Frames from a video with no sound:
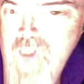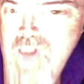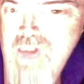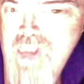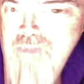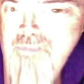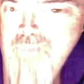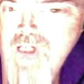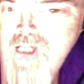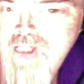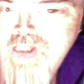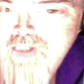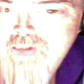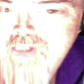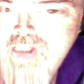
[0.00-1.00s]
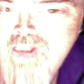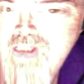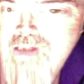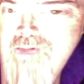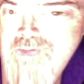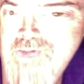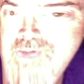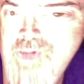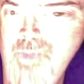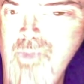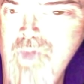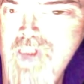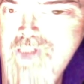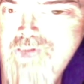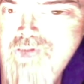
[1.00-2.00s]
And DeepMind Technologies is a
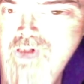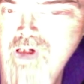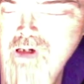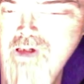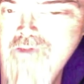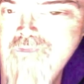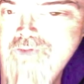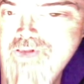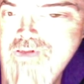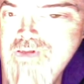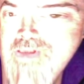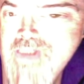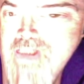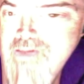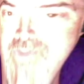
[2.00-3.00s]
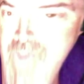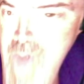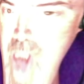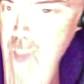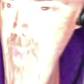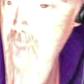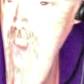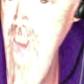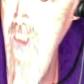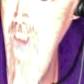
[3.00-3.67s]
British artificial intelligence company.